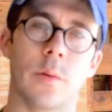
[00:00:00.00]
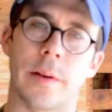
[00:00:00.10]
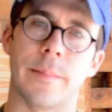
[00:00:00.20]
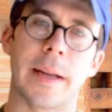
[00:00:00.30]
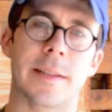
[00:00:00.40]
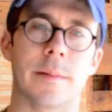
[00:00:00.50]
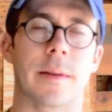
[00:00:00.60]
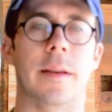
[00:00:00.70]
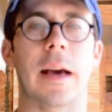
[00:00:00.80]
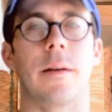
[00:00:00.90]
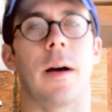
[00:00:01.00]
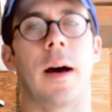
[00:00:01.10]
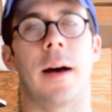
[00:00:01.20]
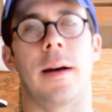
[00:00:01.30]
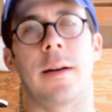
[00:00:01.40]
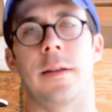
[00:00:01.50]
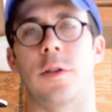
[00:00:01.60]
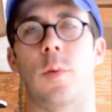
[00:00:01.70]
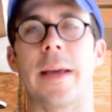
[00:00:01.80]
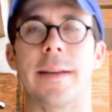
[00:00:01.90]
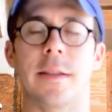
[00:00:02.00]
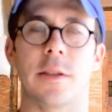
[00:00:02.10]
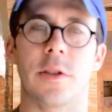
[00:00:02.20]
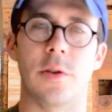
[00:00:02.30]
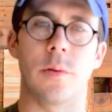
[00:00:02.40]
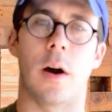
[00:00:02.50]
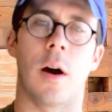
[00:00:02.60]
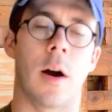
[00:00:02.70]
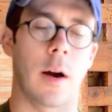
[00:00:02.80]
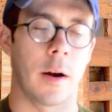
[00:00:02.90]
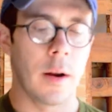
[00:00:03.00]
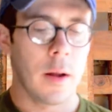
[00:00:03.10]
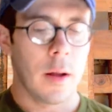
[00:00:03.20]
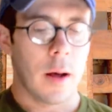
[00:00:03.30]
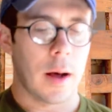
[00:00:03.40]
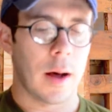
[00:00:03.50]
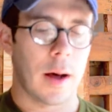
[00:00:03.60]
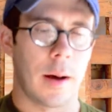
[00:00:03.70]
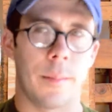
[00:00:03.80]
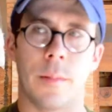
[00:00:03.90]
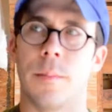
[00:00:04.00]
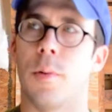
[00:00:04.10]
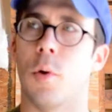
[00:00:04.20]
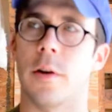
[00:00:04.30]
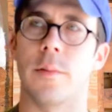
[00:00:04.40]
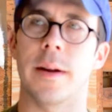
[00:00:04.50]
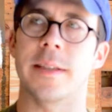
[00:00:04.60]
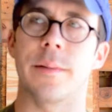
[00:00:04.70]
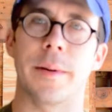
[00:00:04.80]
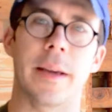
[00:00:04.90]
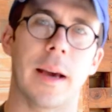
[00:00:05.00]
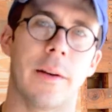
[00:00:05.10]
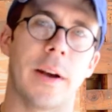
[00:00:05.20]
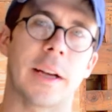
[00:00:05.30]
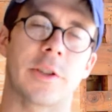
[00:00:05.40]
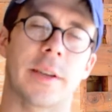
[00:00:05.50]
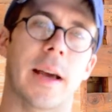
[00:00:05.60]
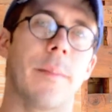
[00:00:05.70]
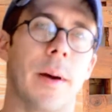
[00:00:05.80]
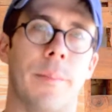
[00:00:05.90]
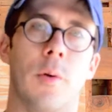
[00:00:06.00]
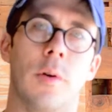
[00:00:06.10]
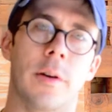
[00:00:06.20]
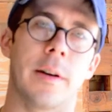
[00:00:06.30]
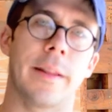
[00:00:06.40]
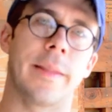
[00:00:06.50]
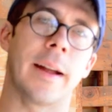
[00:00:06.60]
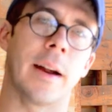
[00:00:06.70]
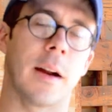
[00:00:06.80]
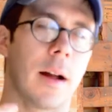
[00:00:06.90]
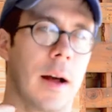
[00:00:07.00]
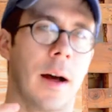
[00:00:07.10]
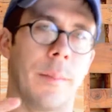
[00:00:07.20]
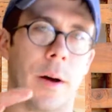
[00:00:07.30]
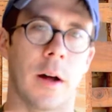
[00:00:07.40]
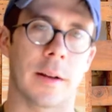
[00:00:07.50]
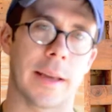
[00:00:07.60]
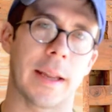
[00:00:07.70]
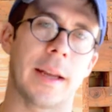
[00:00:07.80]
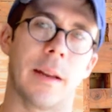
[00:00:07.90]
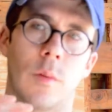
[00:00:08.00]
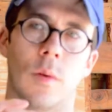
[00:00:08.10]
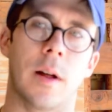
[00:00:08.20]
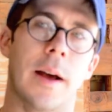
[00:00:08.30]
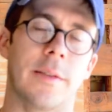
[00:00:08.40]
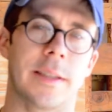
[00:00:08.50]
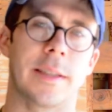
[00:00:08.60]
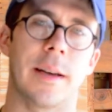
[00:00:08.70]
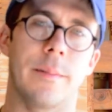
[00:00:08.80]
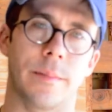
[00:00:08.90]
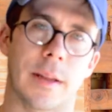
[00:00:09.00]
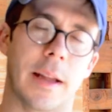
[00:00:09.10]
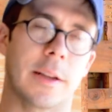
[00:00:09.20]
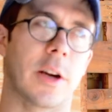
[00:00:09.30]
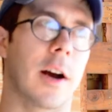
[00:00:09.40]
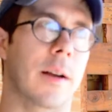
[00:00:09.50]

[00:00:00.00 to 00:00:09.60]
made some tweaks to our porter recipe. I've actually got my porter in there. I'll get it, we'll have a sip, kind of talk